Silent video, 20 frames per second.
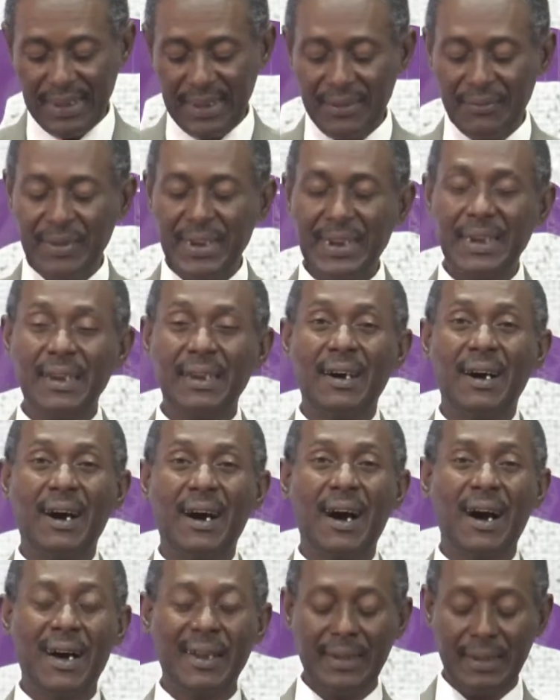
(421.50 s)
even in
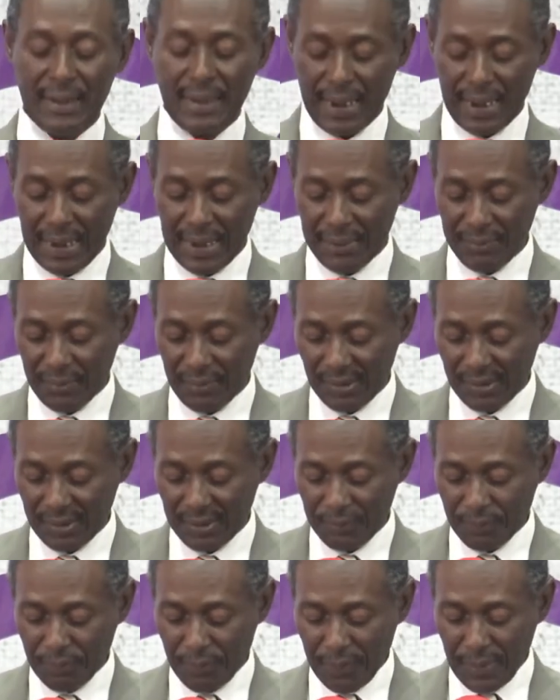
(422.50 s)
hard times
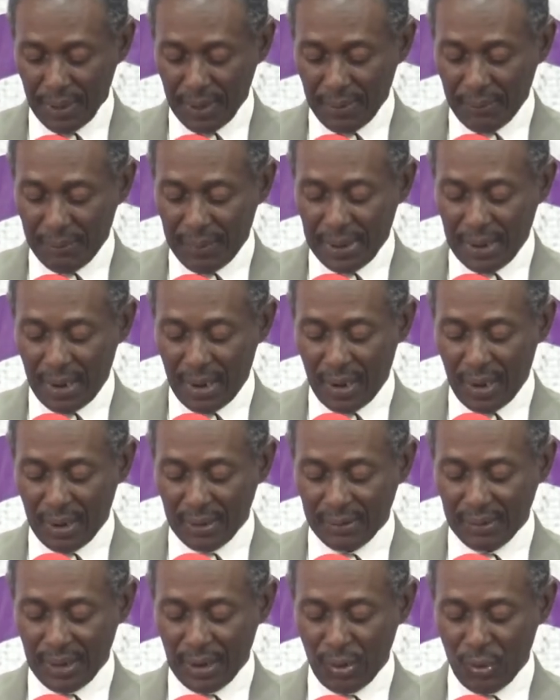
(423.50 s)

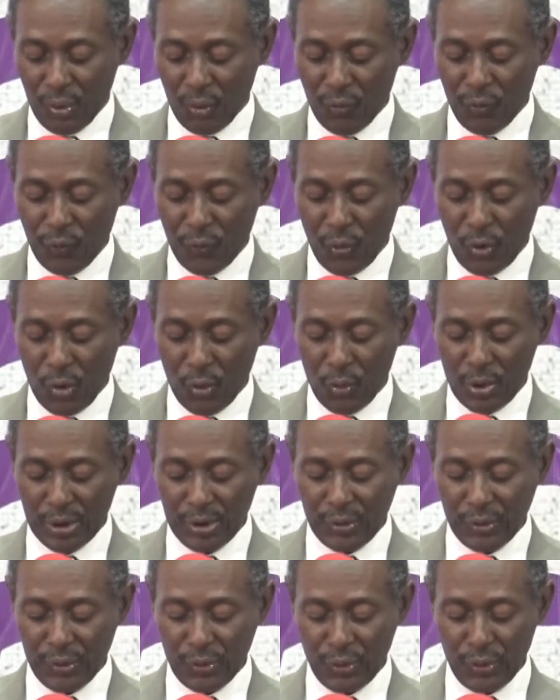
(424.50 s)
because they look
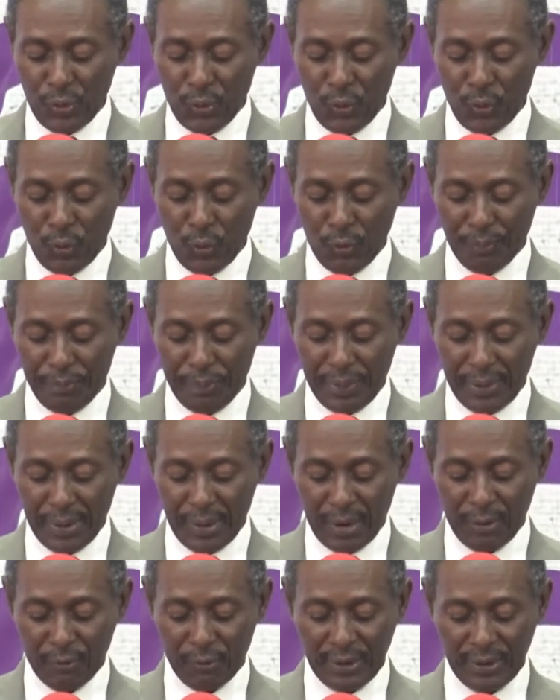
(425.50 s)
forward to the hope
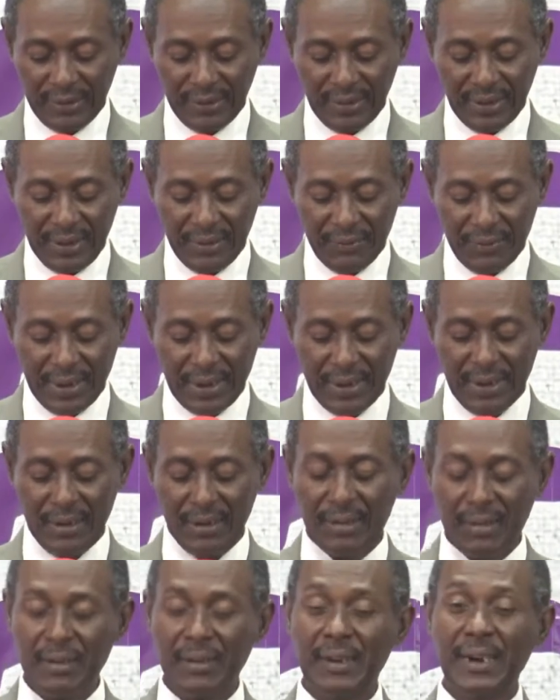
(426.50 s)
of receiving
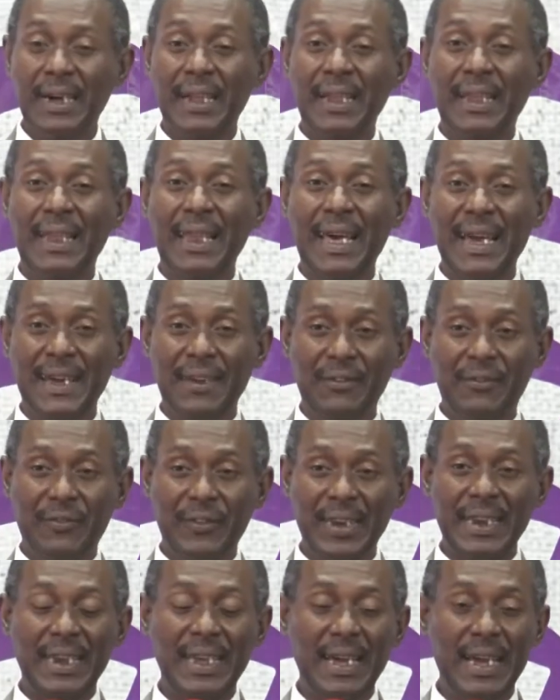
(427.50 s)
eternal life
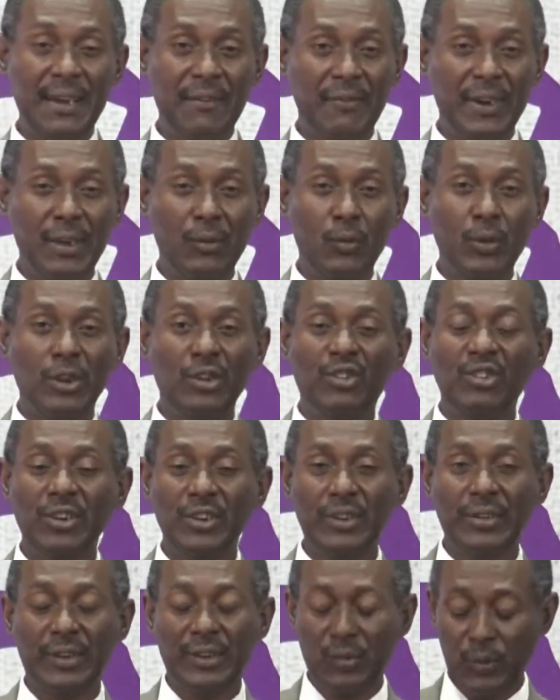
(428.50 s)
in heaven with
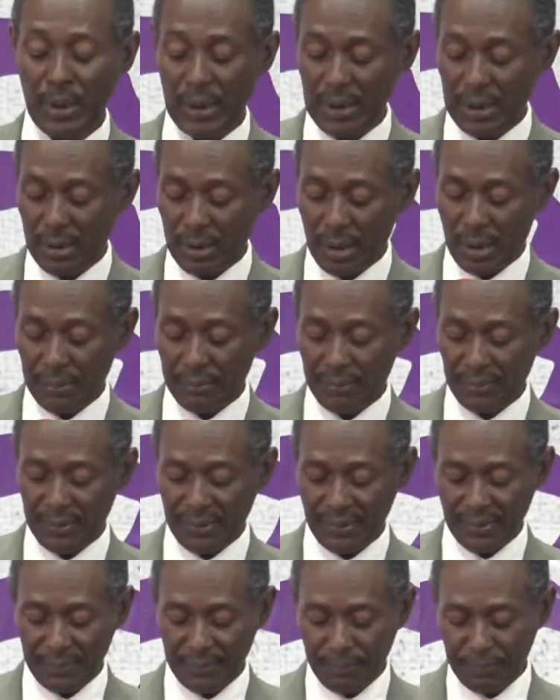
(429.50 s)
Jesus when he
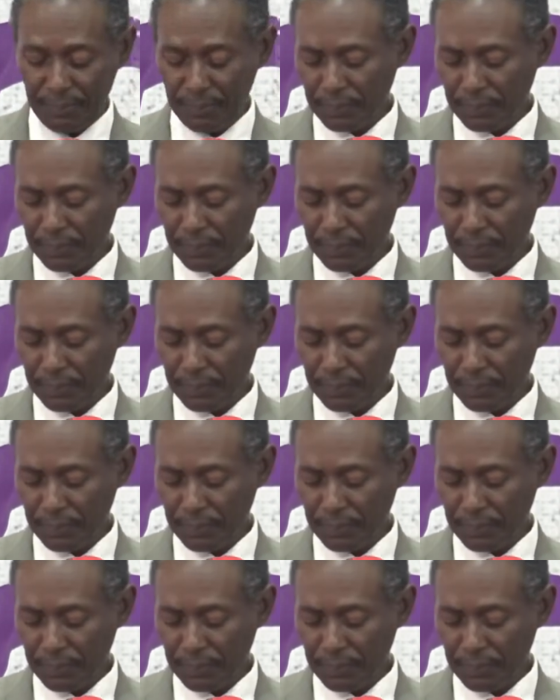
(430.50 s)
comes.